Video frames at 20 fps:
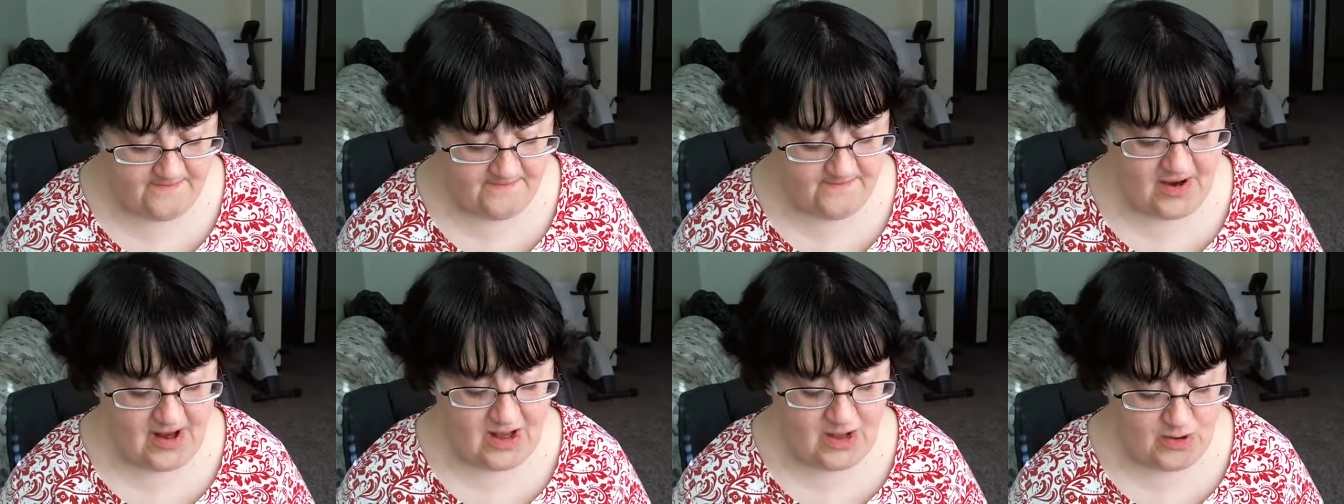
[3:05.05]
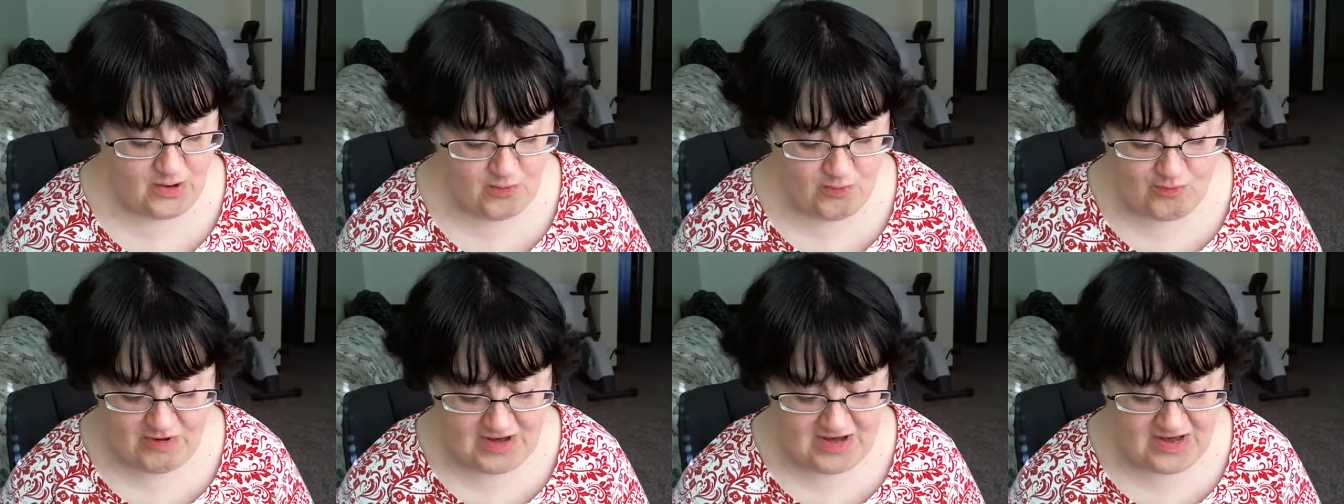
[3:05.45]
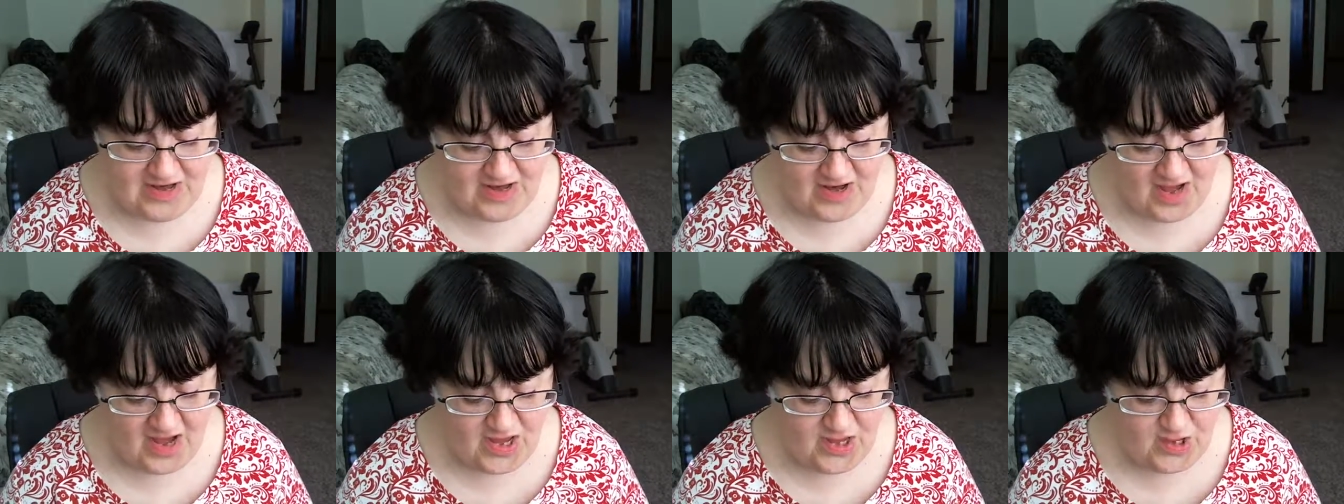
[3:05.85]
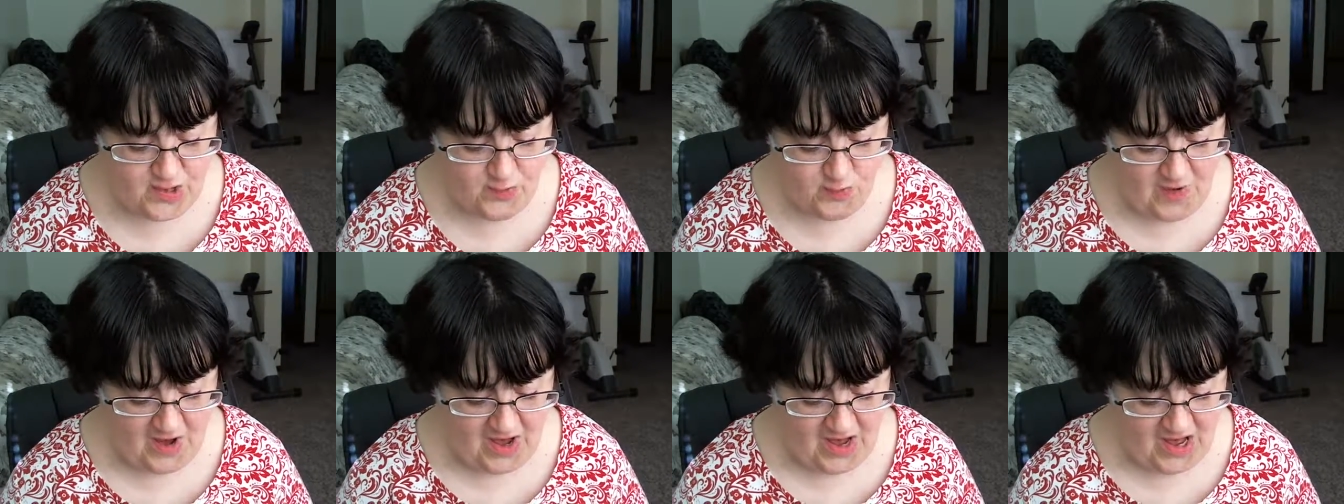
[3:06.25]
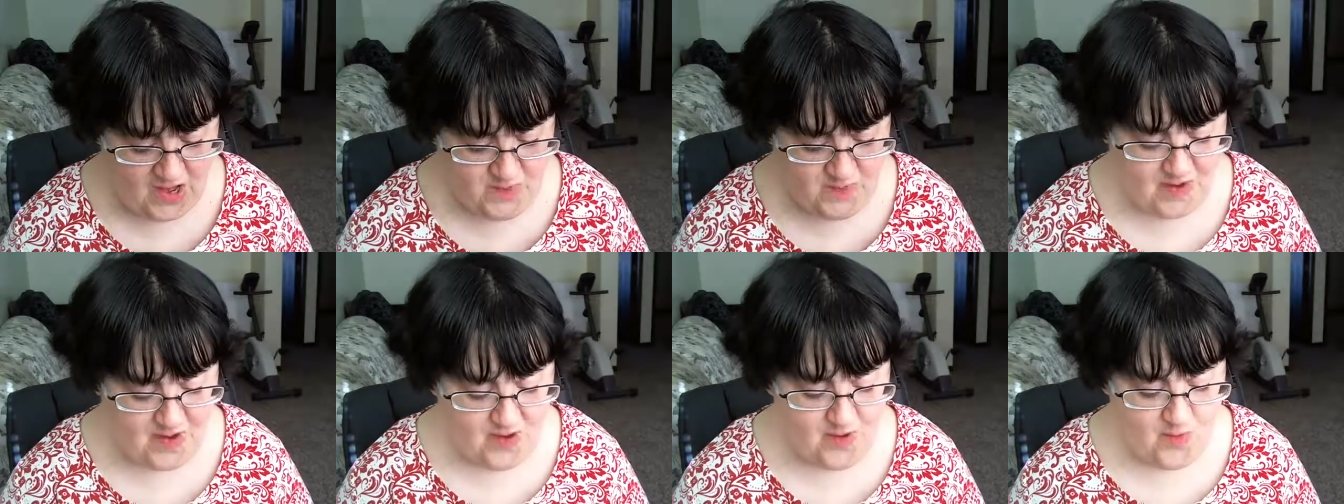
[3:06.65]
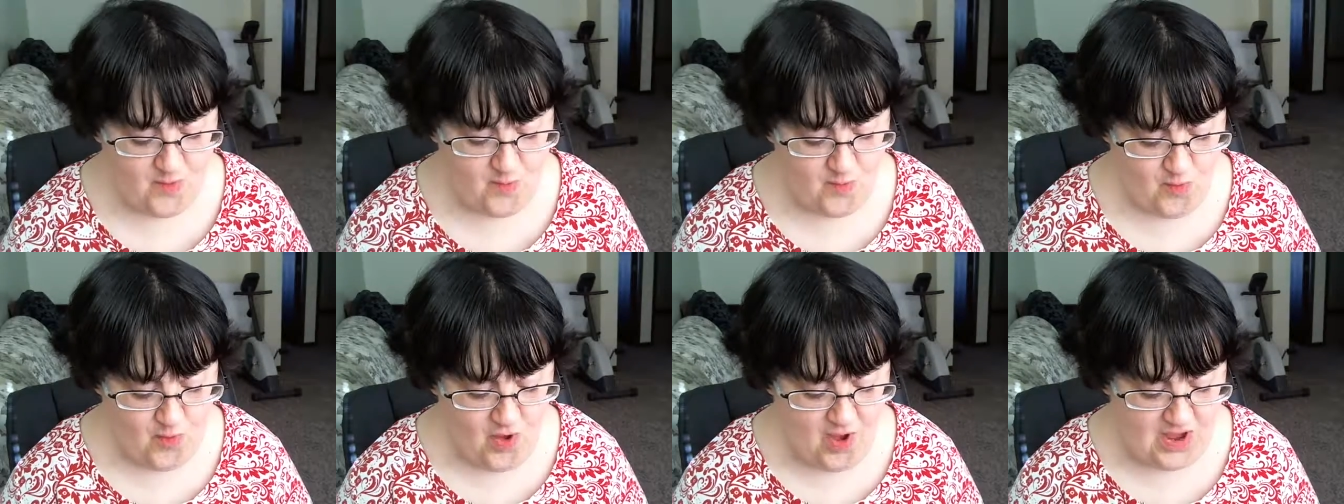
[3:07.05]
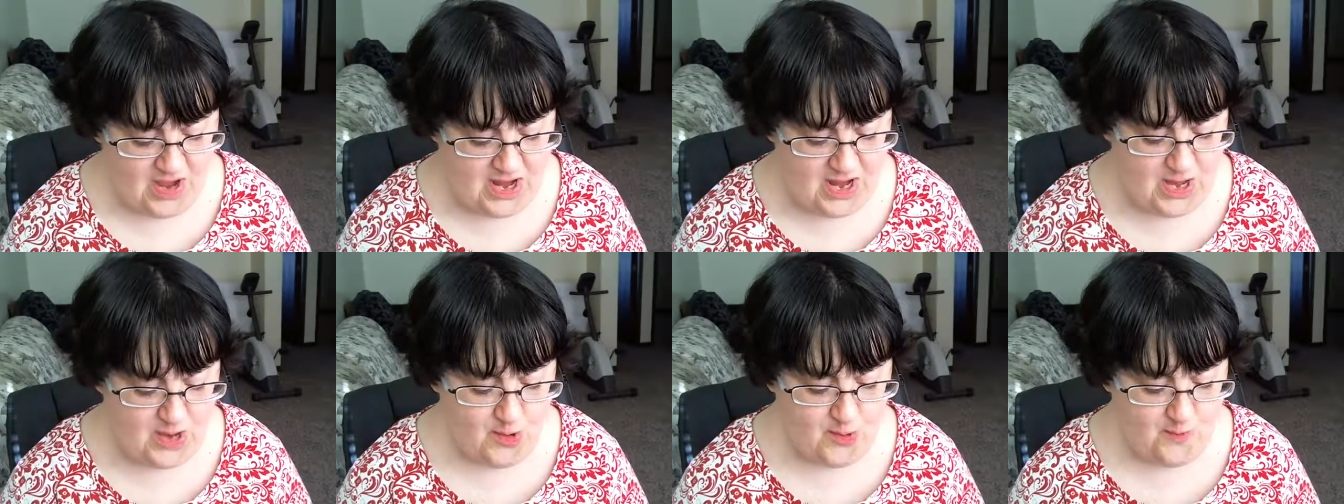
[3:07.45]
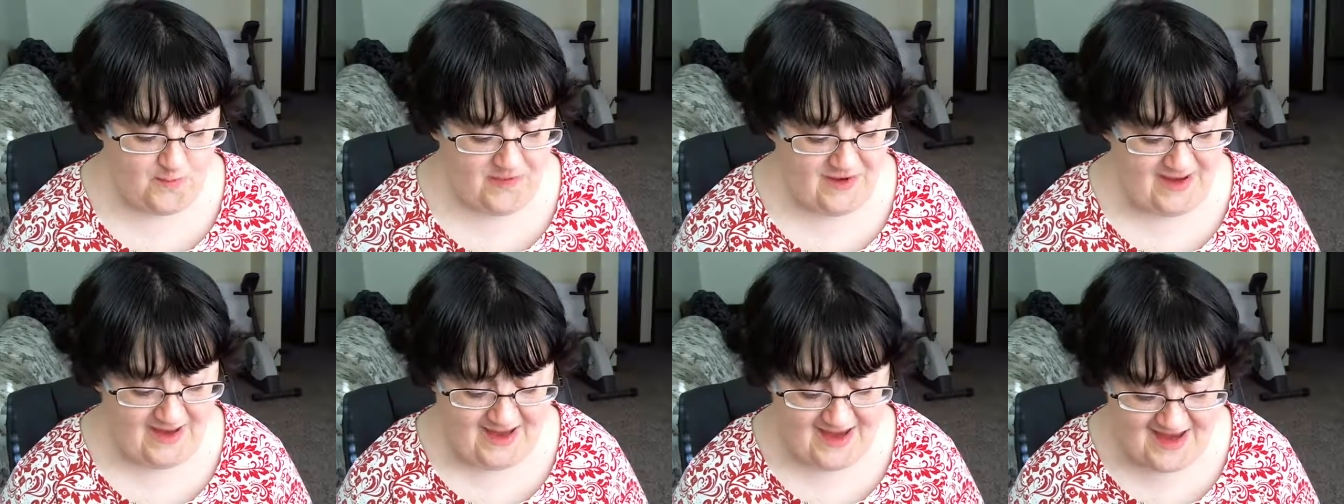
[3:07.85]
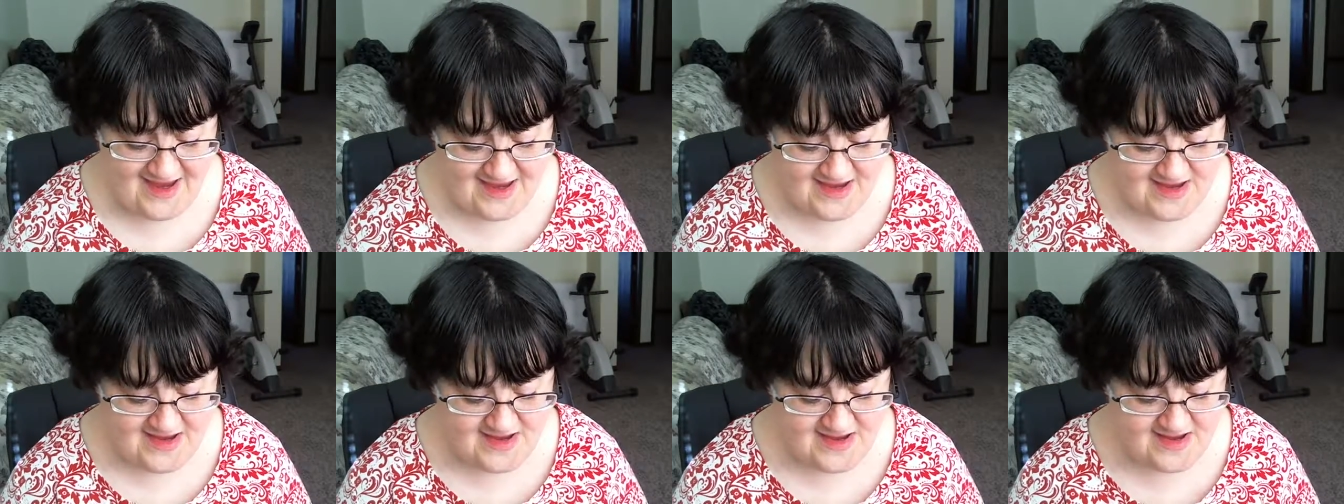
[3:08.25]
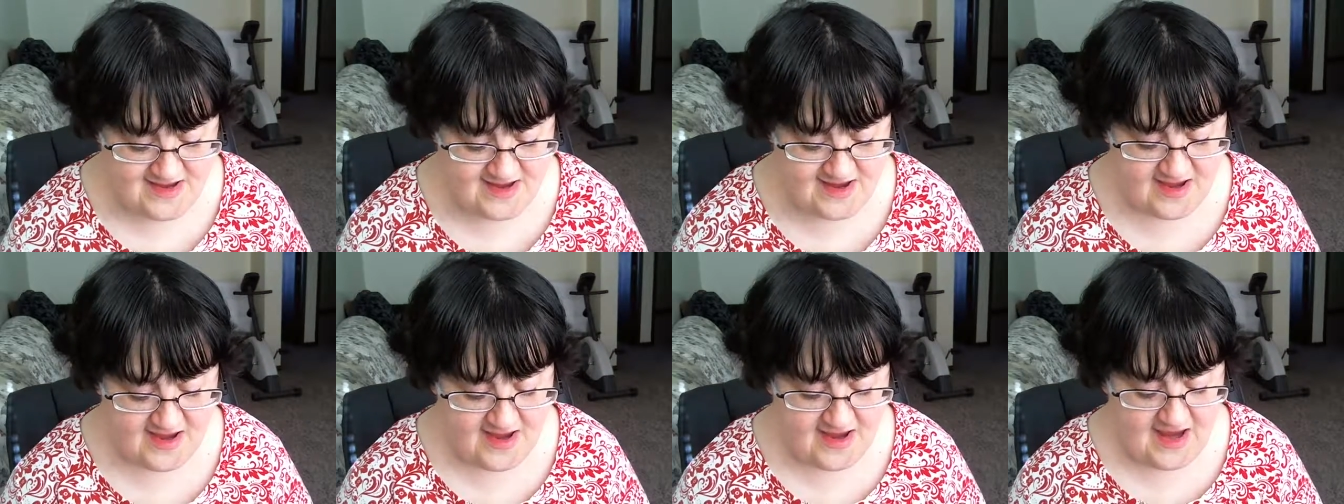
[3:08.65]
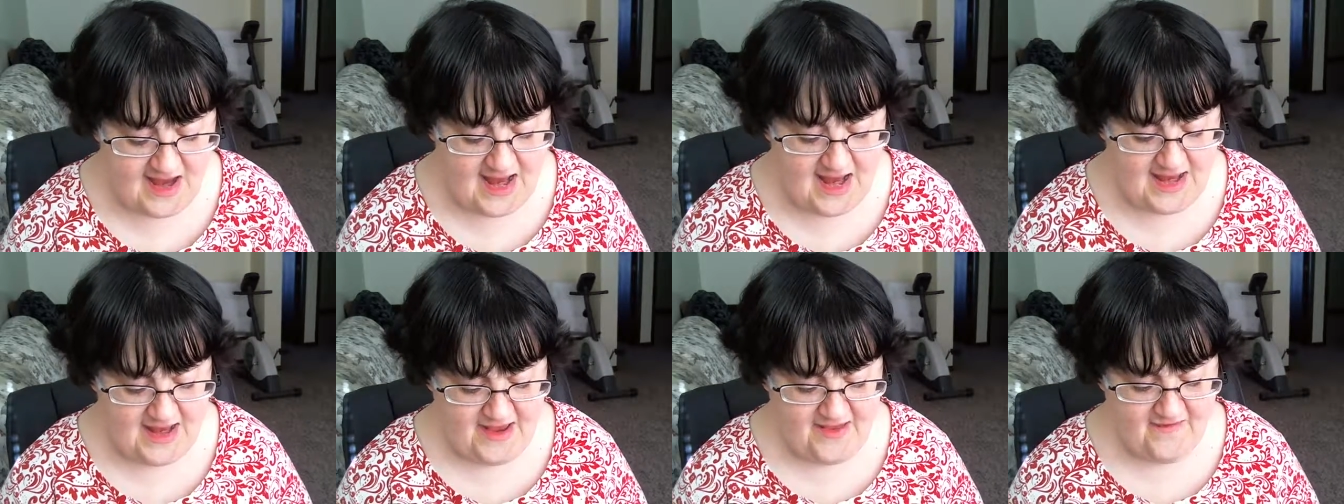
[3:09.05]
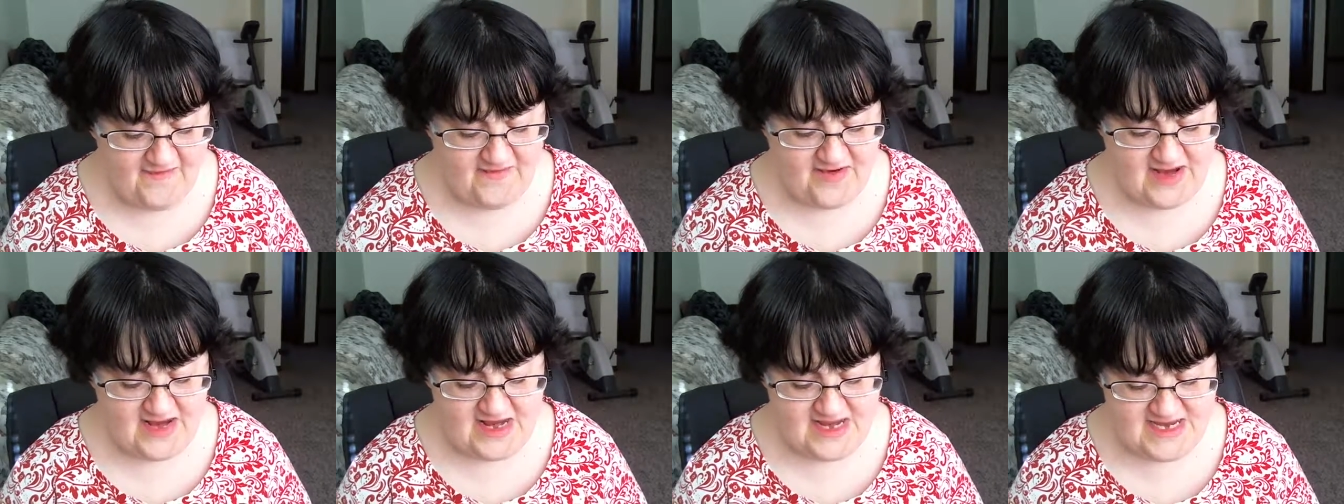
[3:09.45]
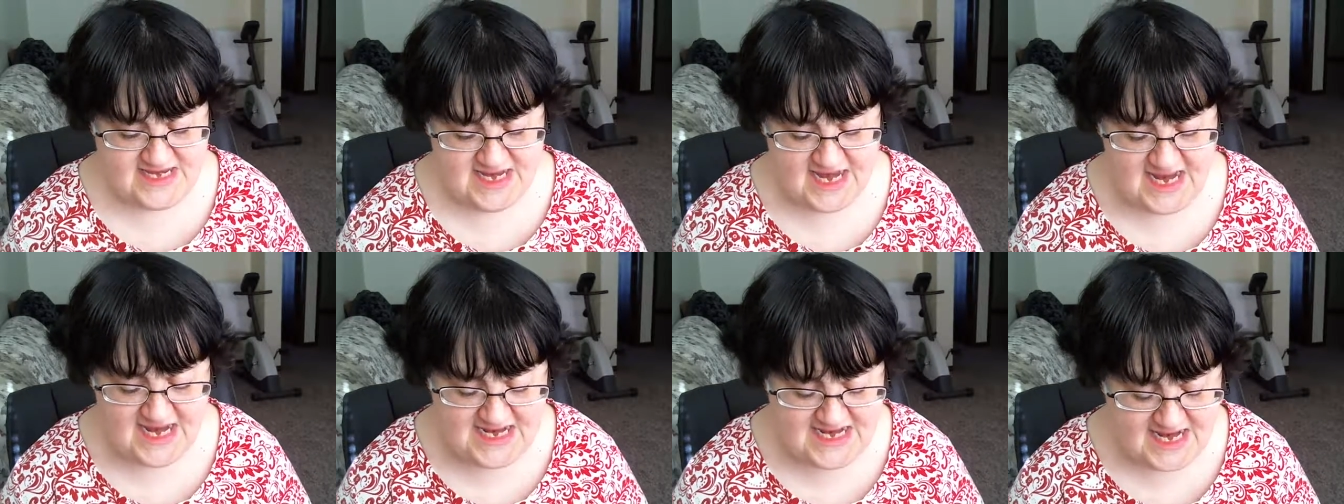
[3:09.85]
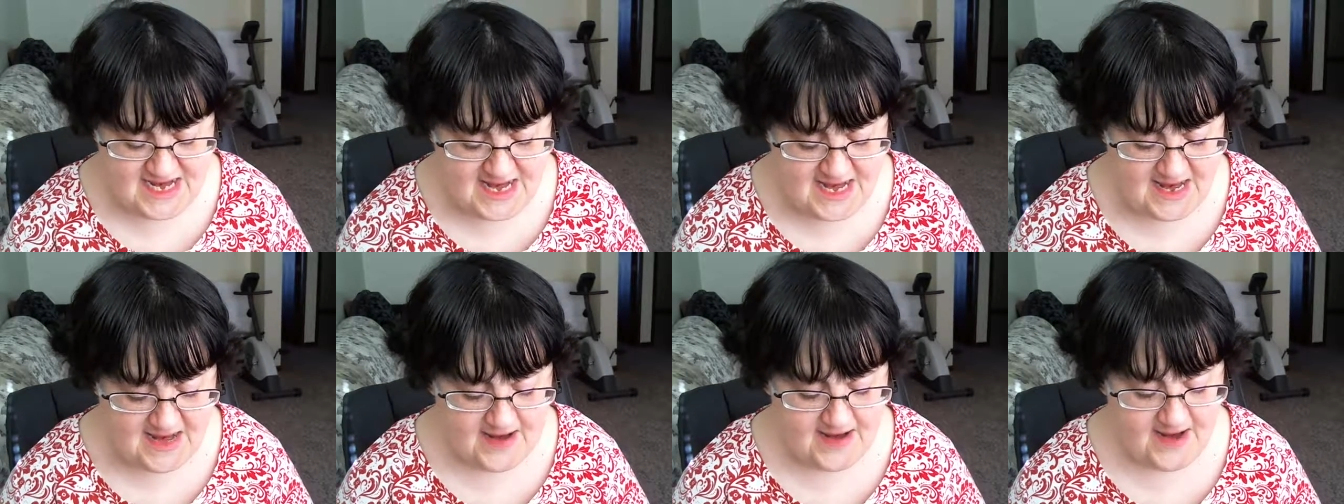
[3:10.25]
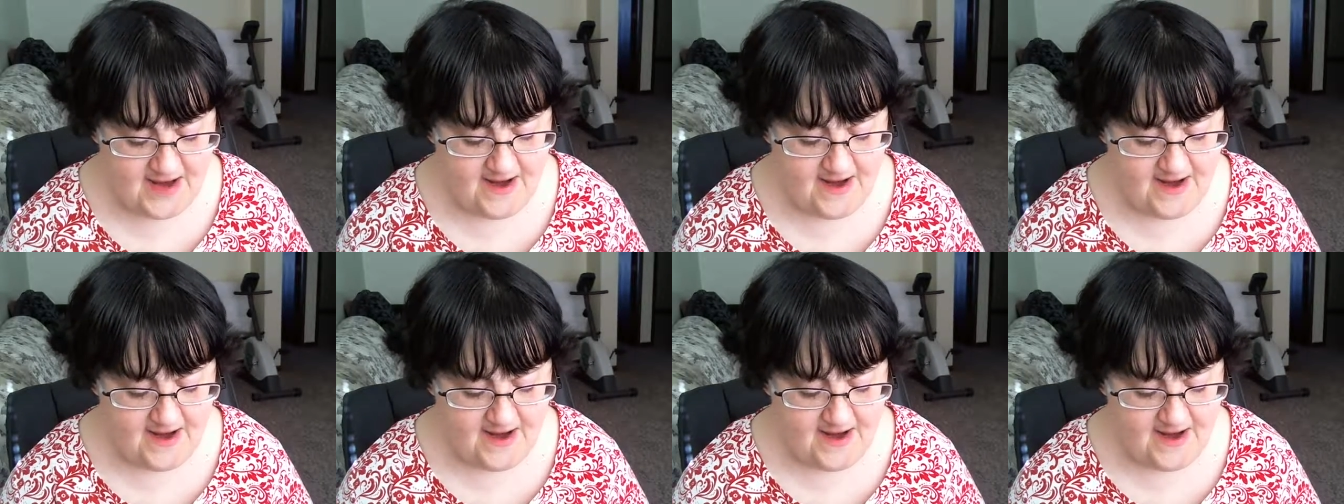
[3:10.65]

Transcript: By learning God's ways, we can walk in obedience and live contented,